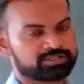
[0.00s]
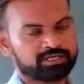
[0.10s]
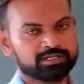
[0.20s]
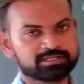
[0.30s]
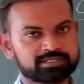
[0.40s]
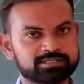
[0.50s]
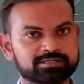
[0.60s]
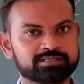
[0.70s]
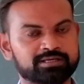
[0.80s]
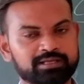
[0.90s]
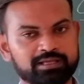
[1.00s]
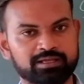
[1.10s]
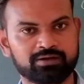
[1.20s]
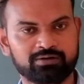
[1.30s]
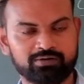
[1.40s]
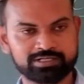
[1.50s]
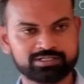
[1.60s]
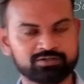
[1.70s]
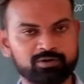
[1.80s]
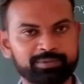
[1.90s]
skills. What is
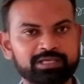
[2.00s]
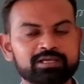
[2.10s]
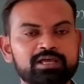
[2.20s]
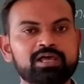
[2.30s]
the topic?